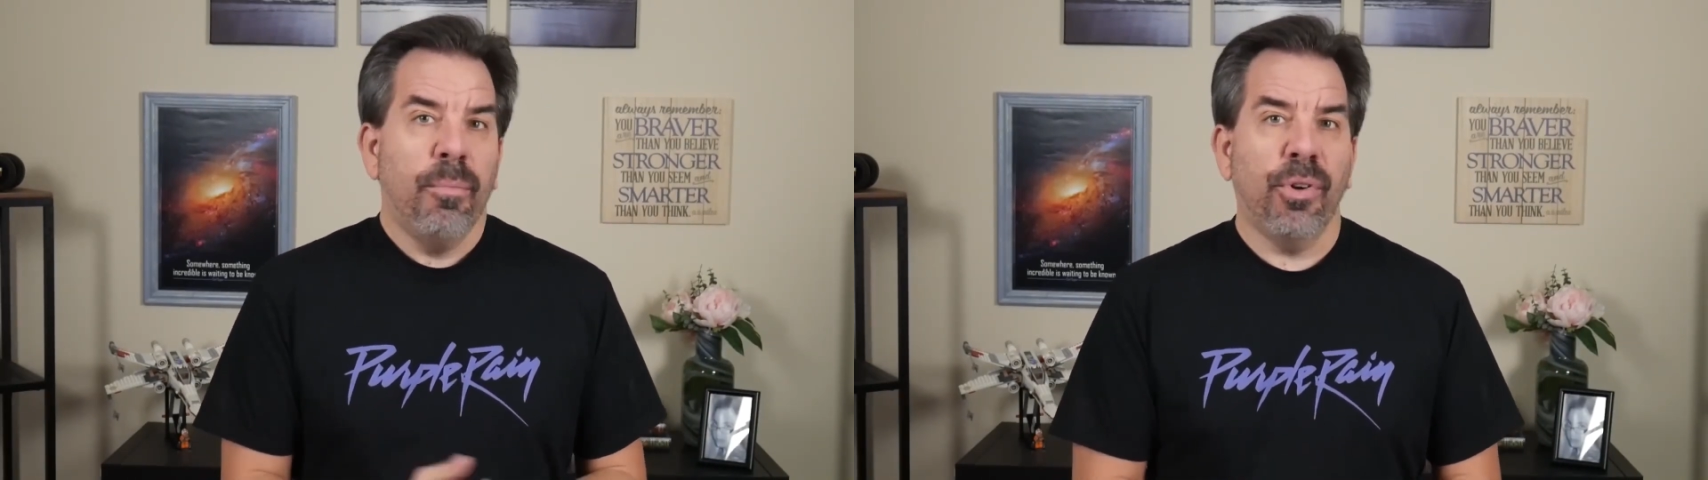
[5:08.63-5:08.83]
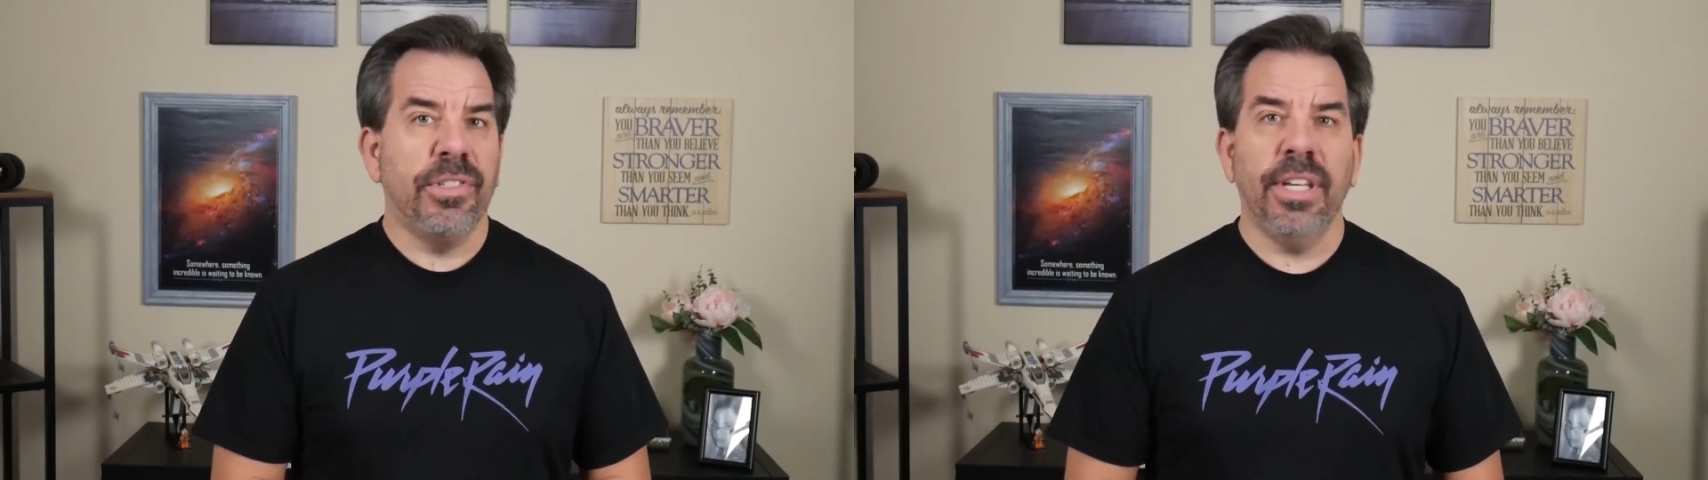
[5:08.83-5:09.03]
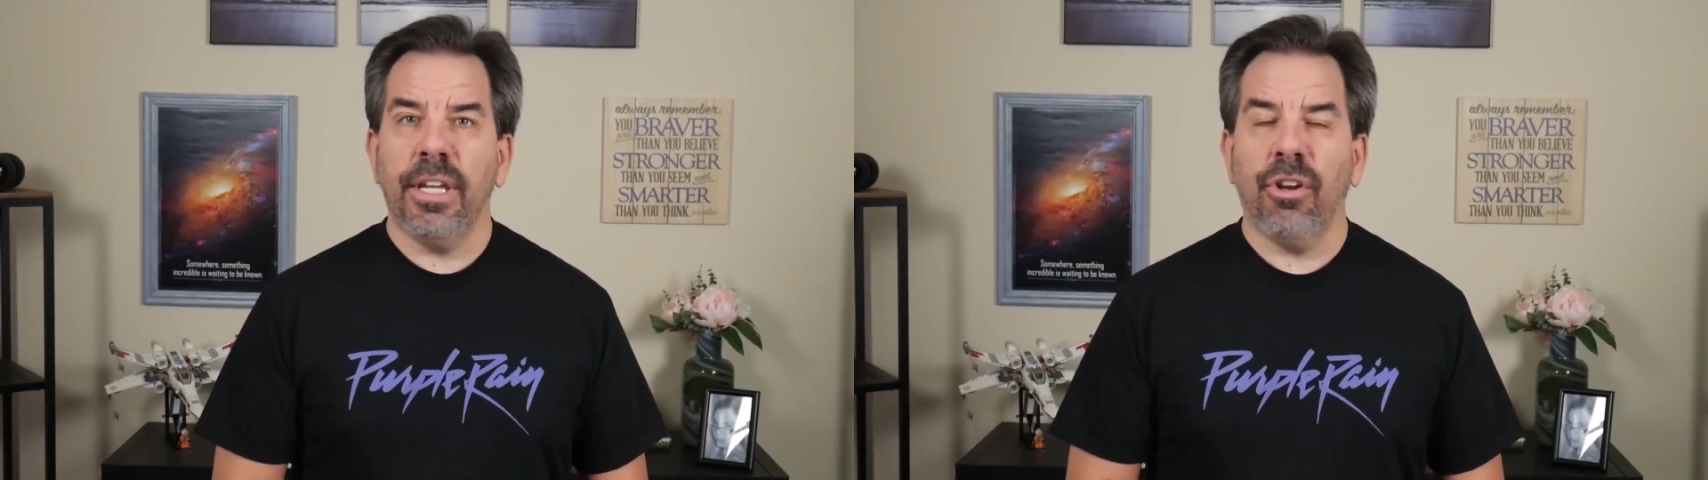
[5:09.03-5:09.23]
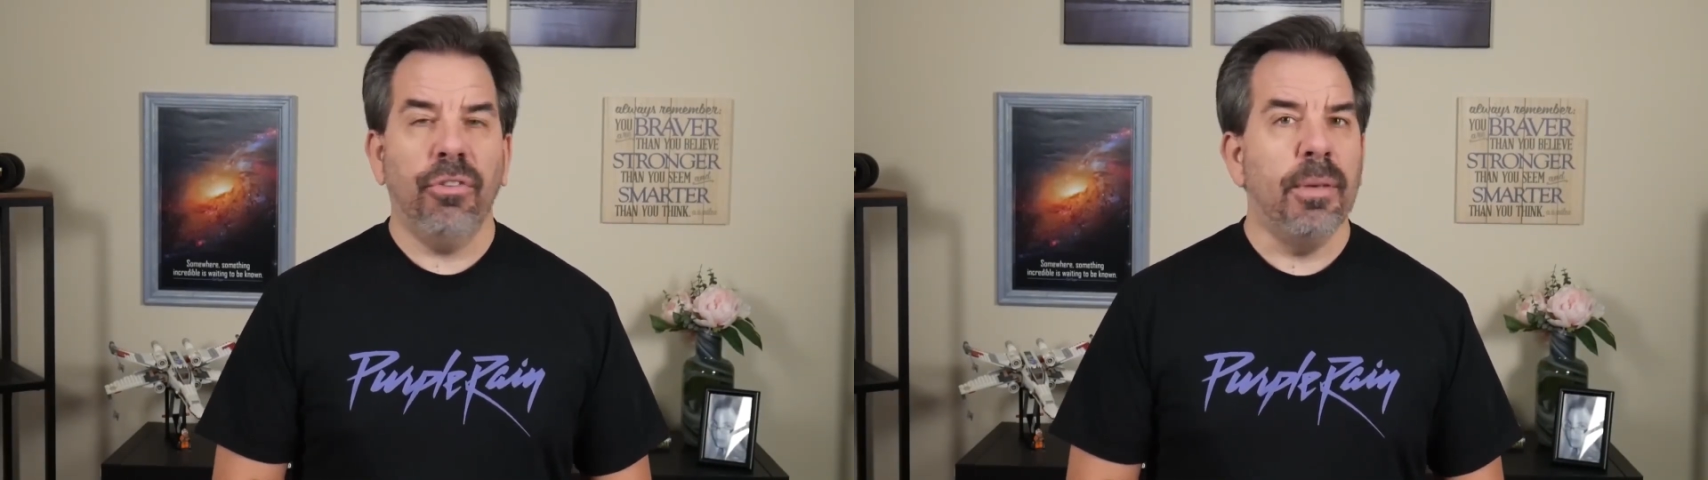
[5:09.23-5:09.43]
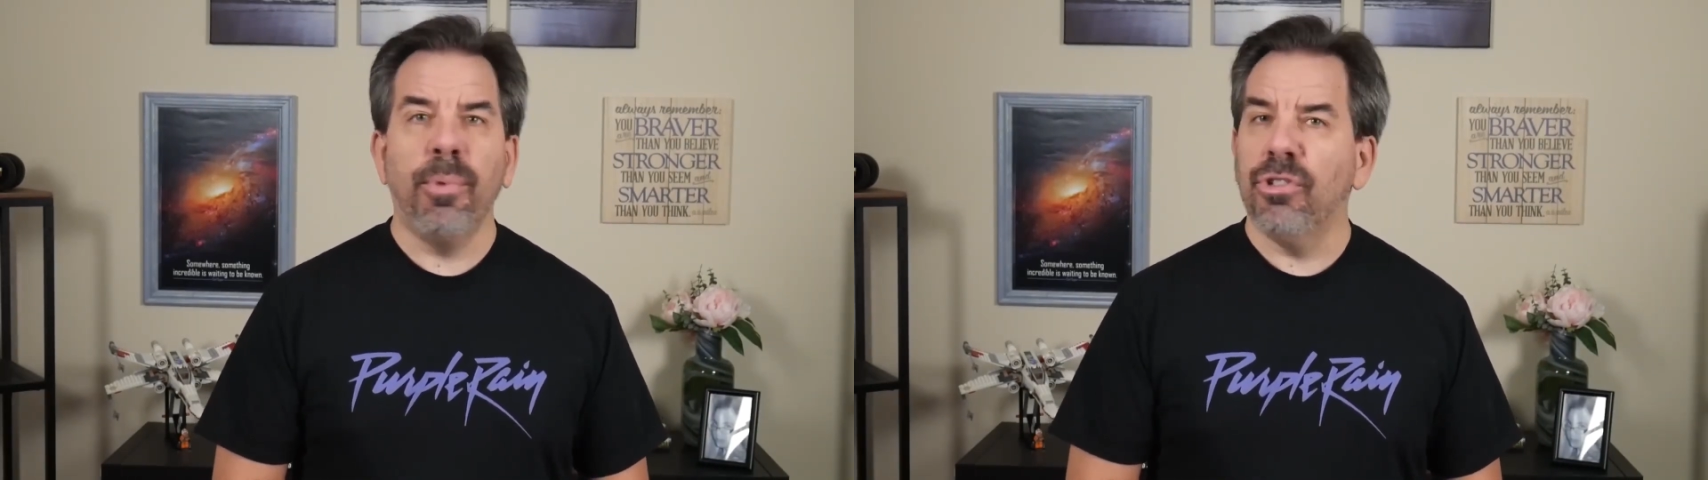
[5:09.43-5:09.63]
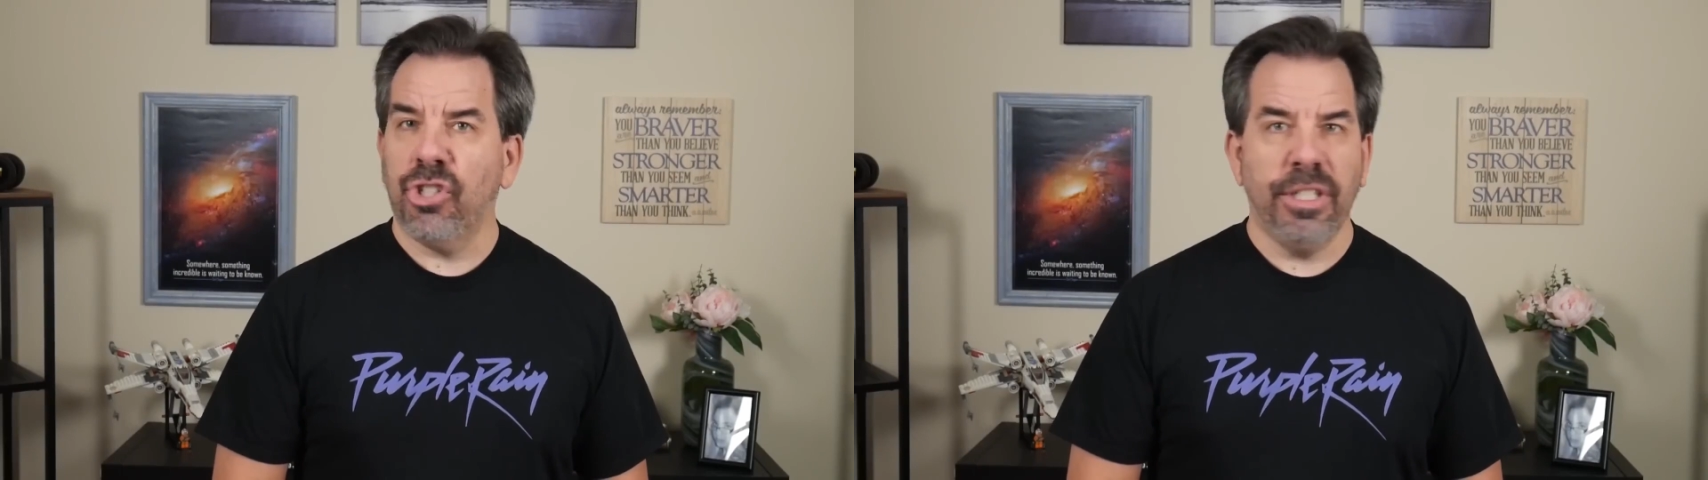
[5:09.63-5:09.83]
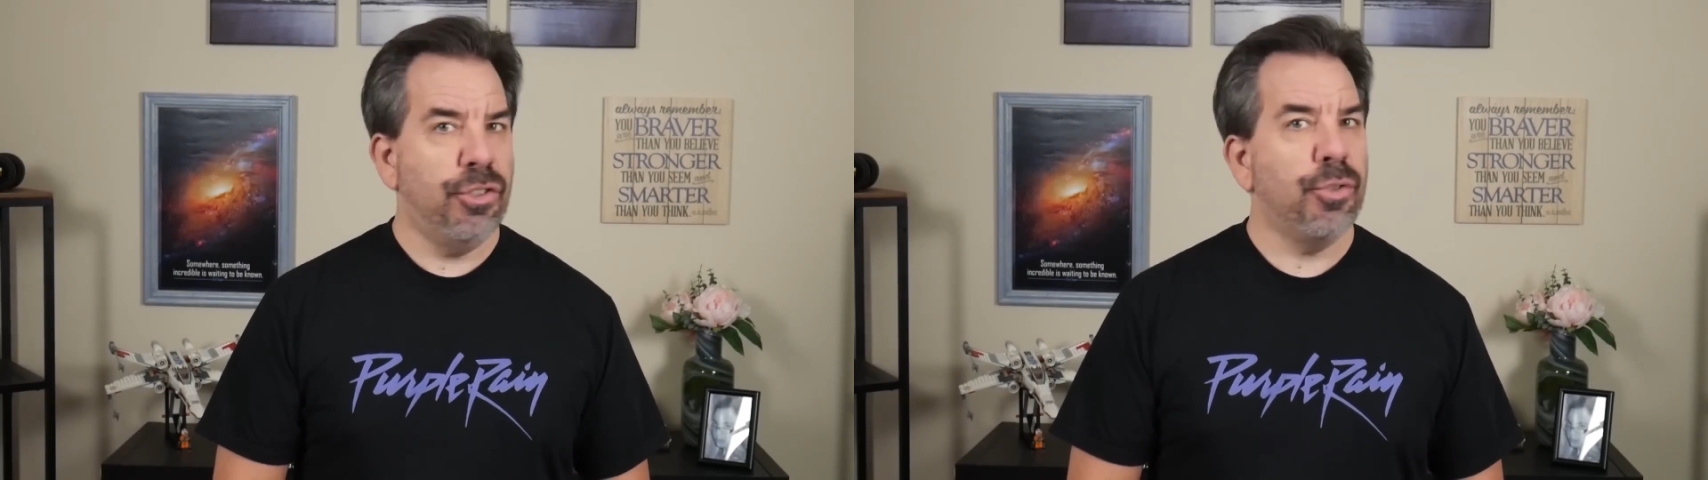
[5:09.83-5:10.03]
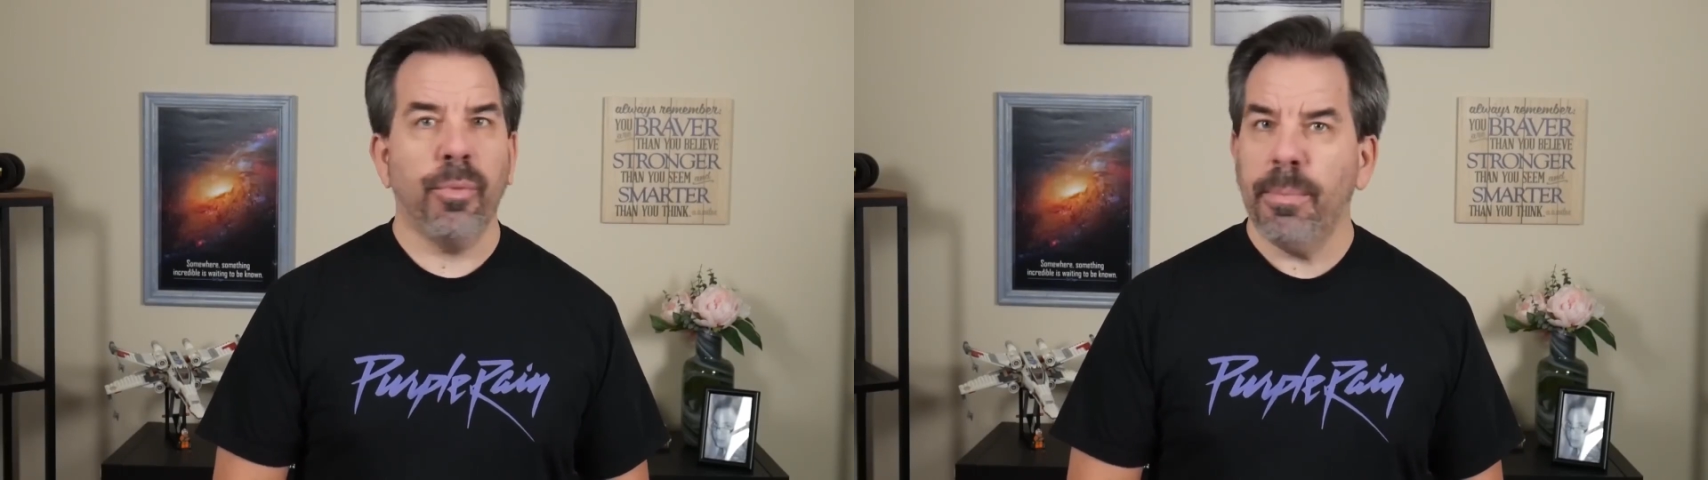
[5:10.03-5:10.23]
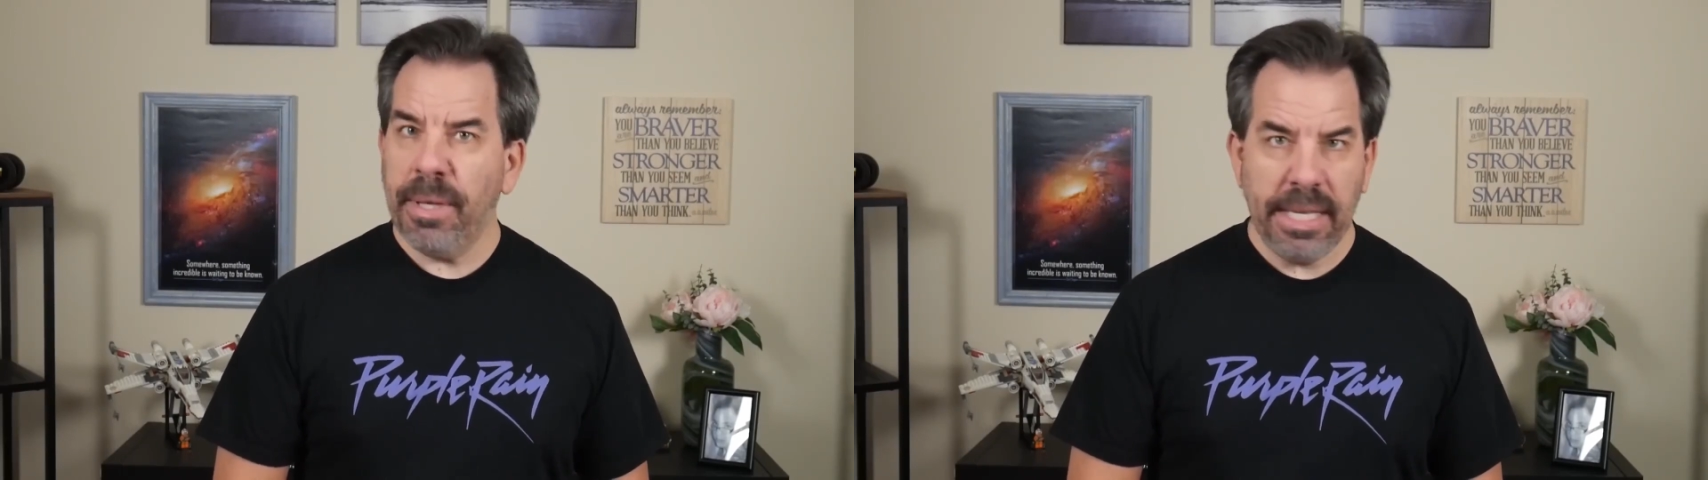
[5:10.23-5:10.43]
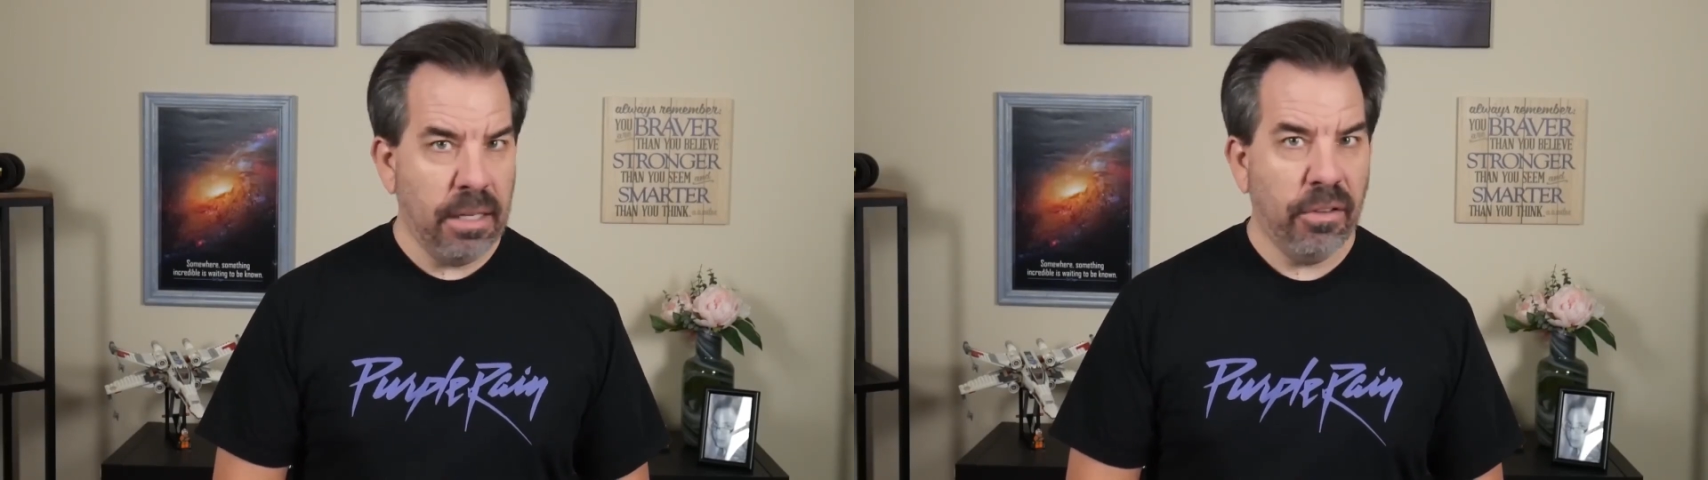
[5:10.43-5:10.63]
particularly pushing to
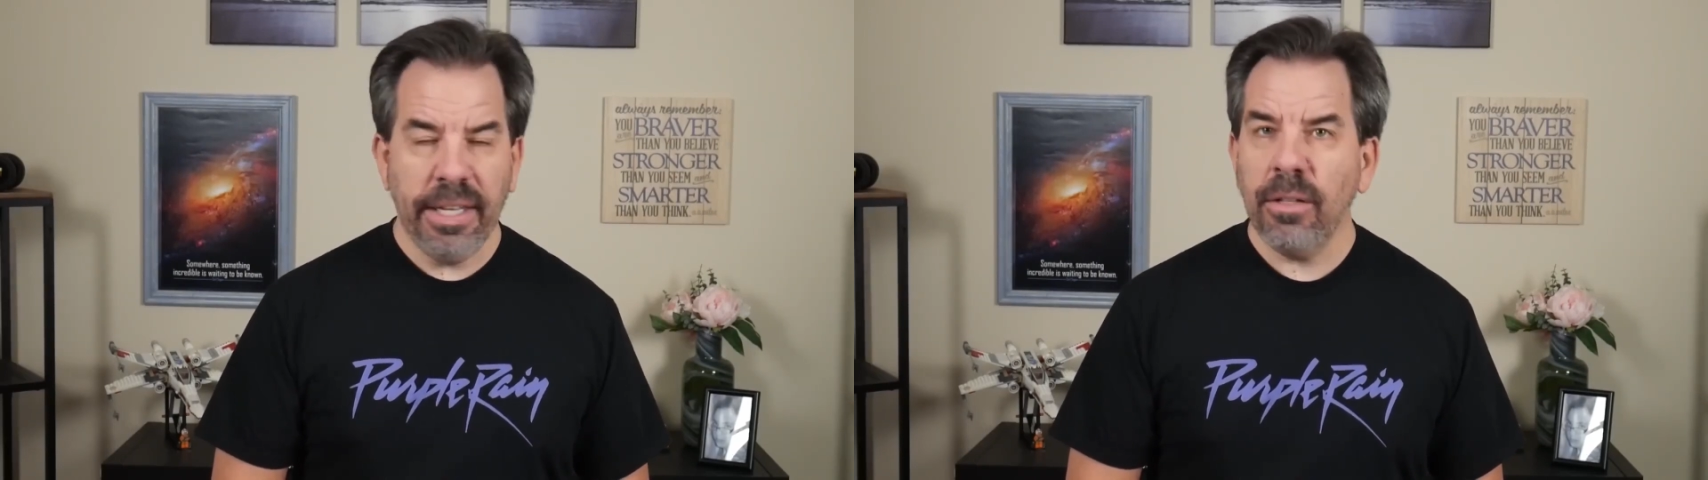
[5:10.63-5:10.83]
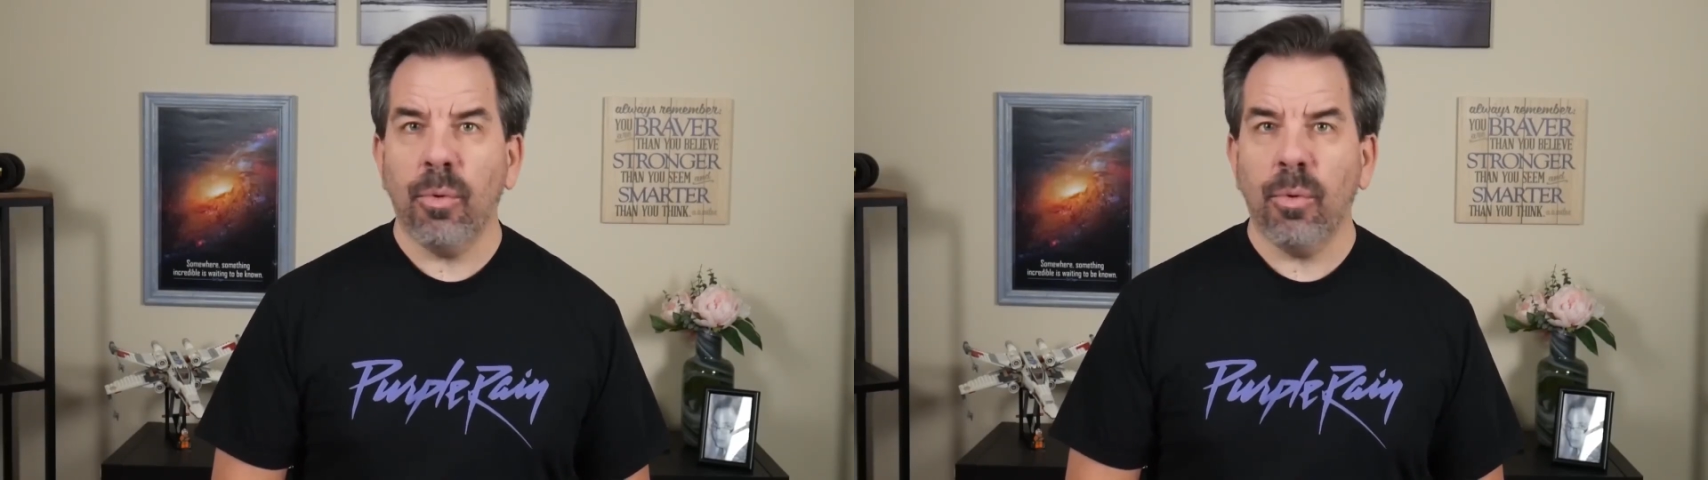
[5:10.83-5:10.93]
repeal it